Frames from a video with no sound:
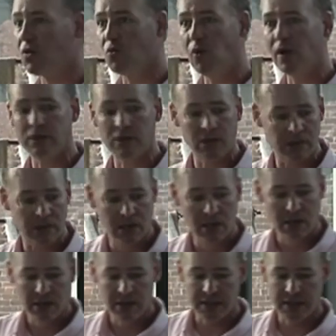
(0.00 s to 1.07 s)
whether it's
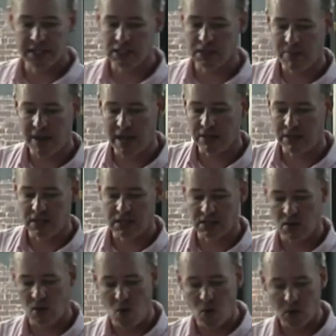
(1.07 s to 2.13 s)
things about this
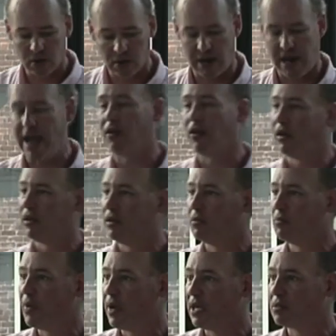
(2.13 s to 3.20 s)
older era in
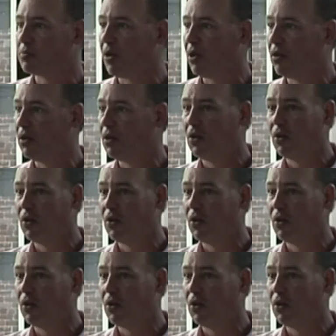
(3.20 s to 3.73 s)
baseball